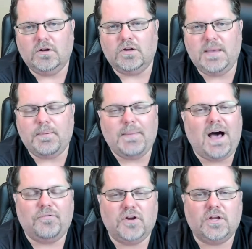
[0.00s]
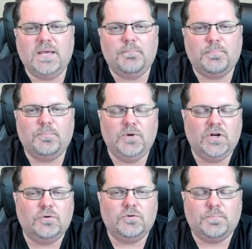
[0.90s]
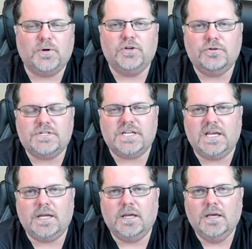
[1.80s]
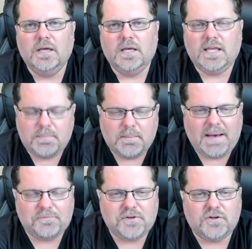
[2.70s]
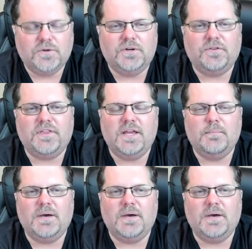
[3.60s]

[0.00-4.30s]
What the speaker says: keep them out there, keep them, producing, keep them out there doing their thing.